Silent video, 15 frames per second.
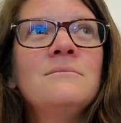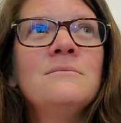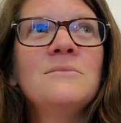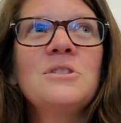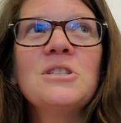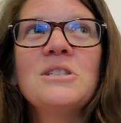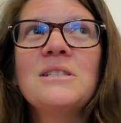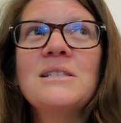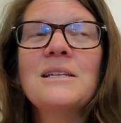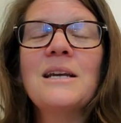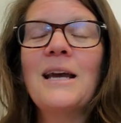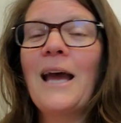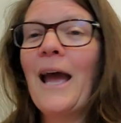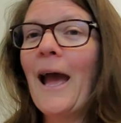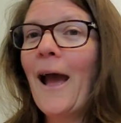just
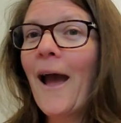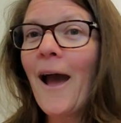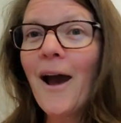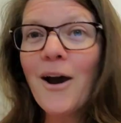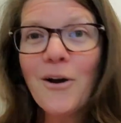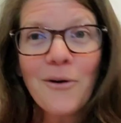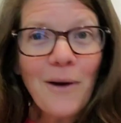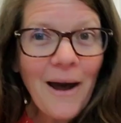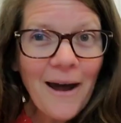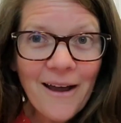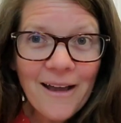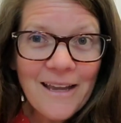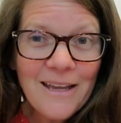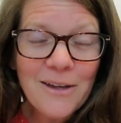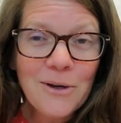how
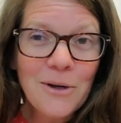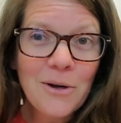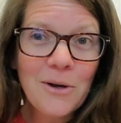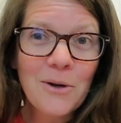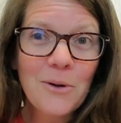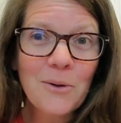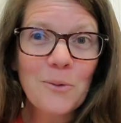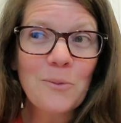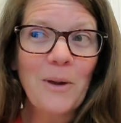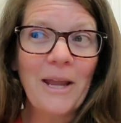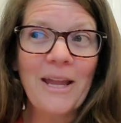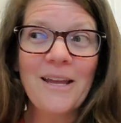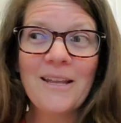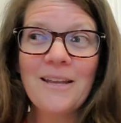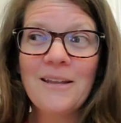I
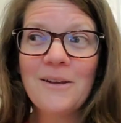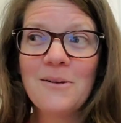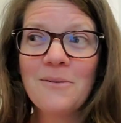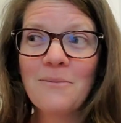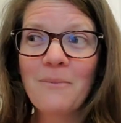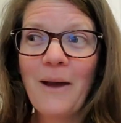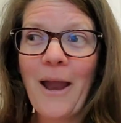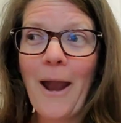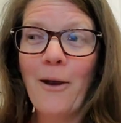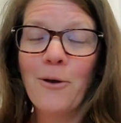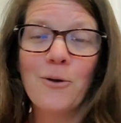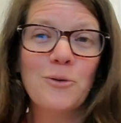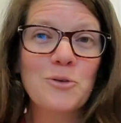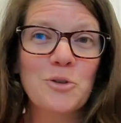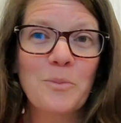ran my
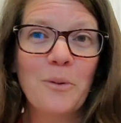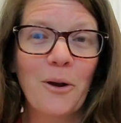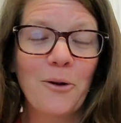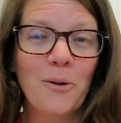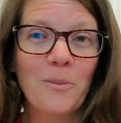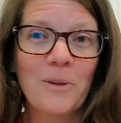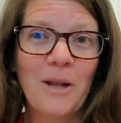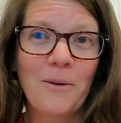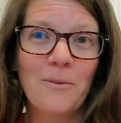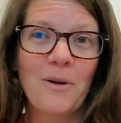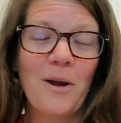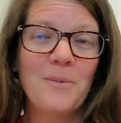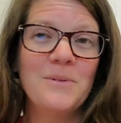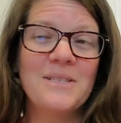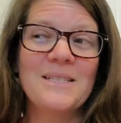agriculture program whenever
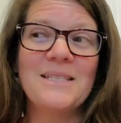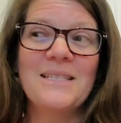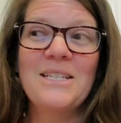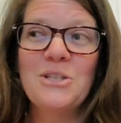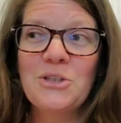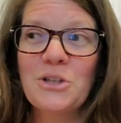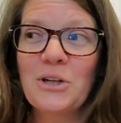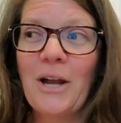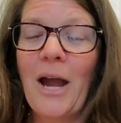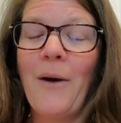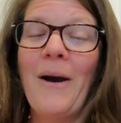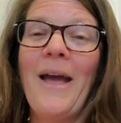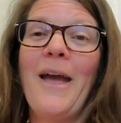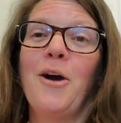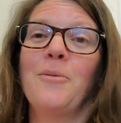I was a teacher, how
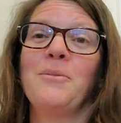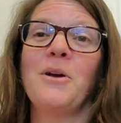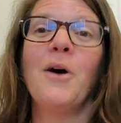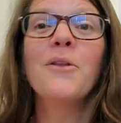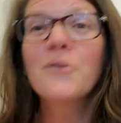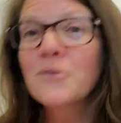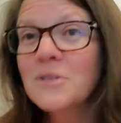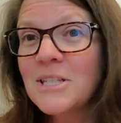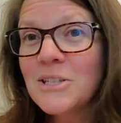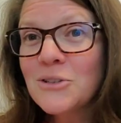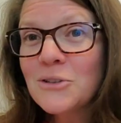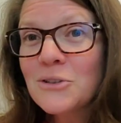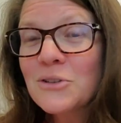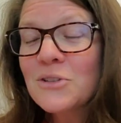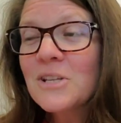I helped other
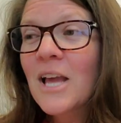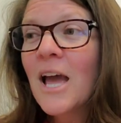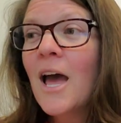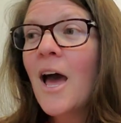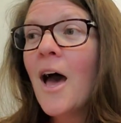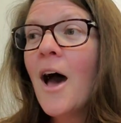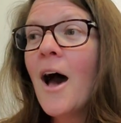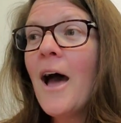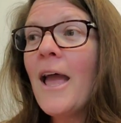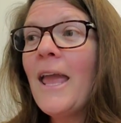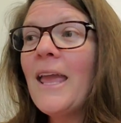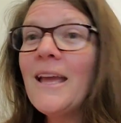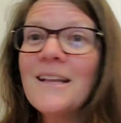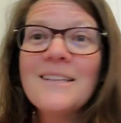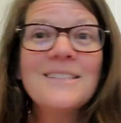teachers,
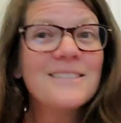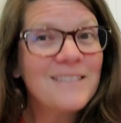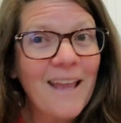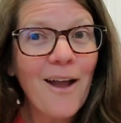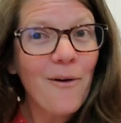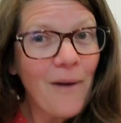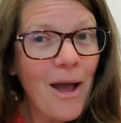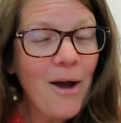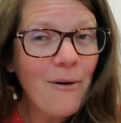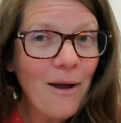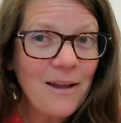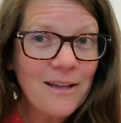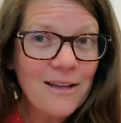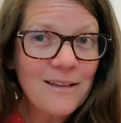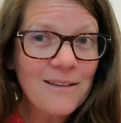and now how
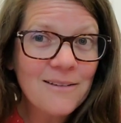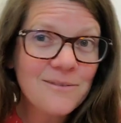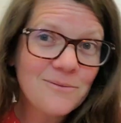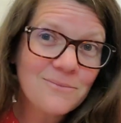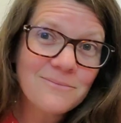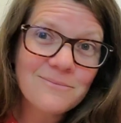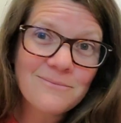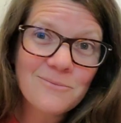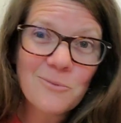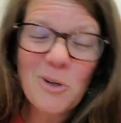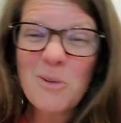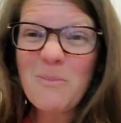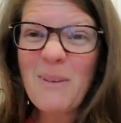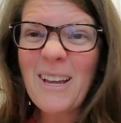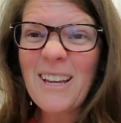I
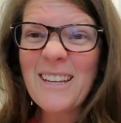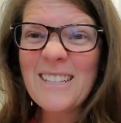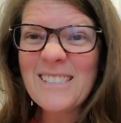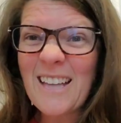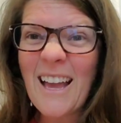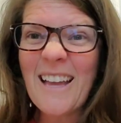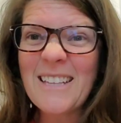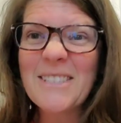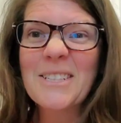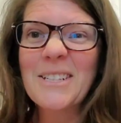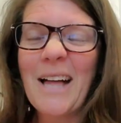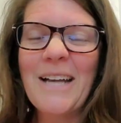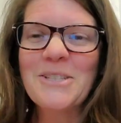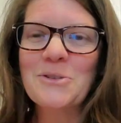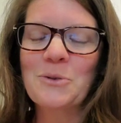run my science
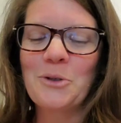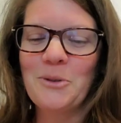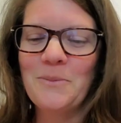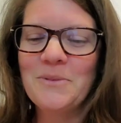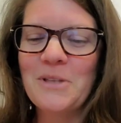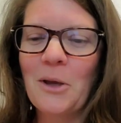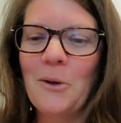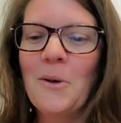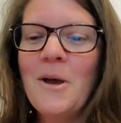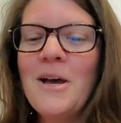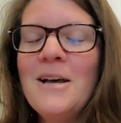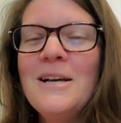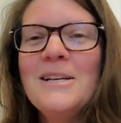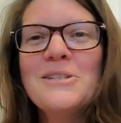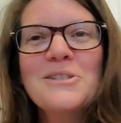classroom. So
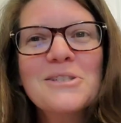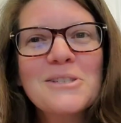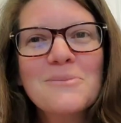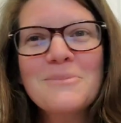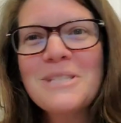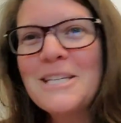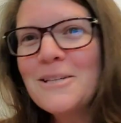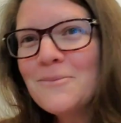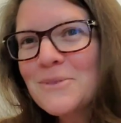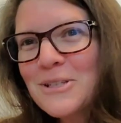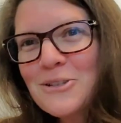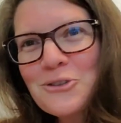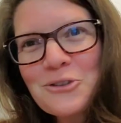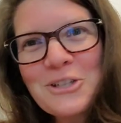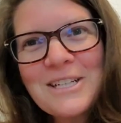just some tips
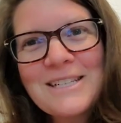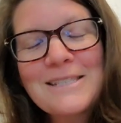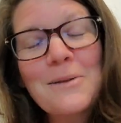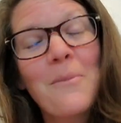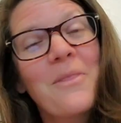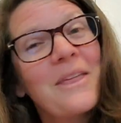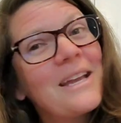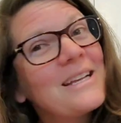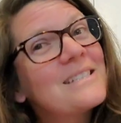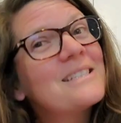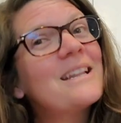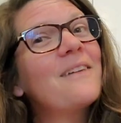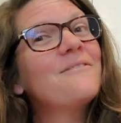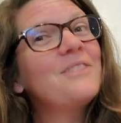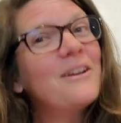and tricks, some things
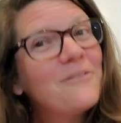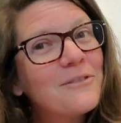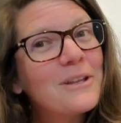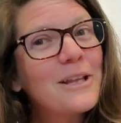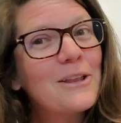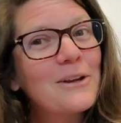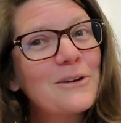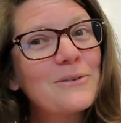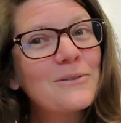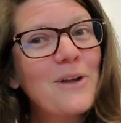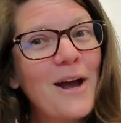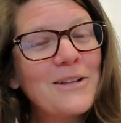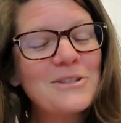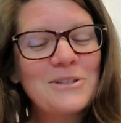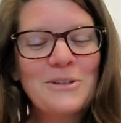that I've definitely learned
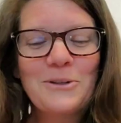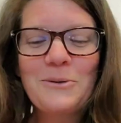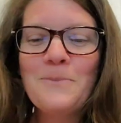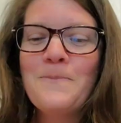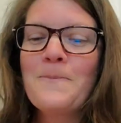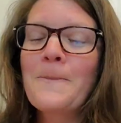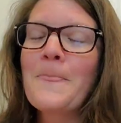not to do.